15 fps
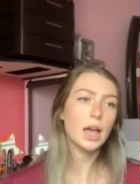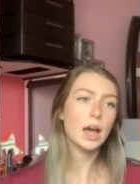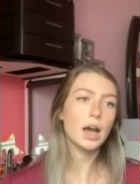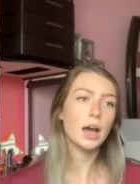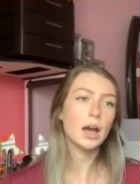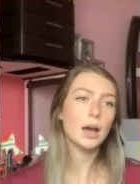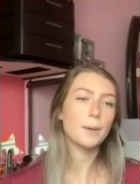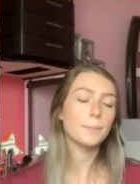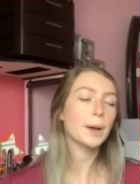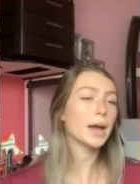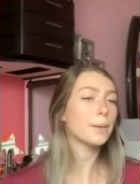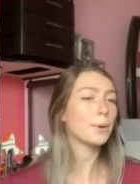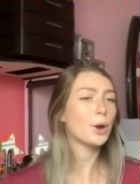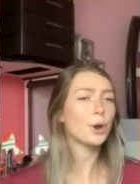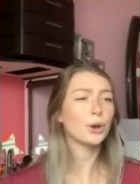Um,
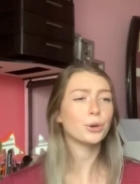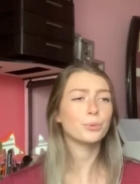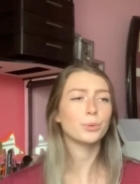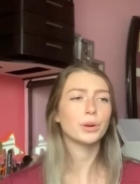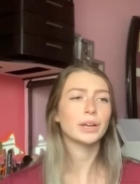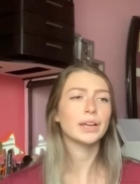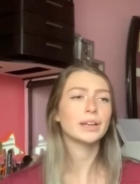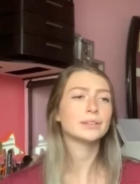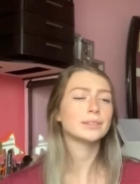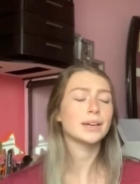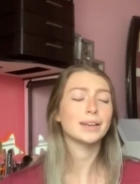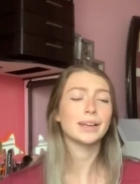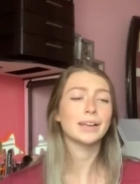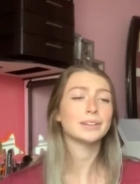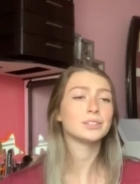I'm a hardworking,
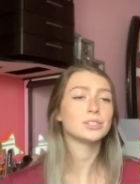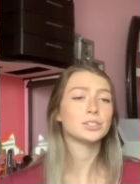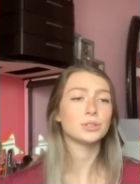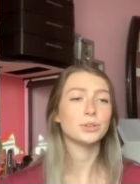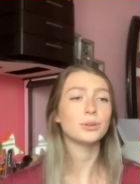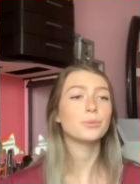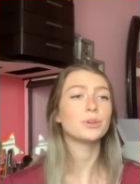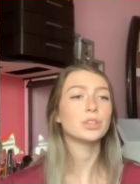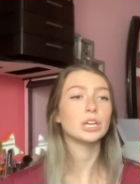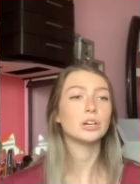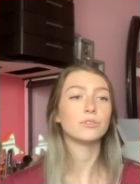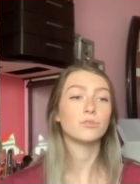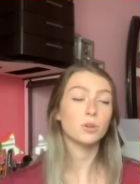dedicated student with a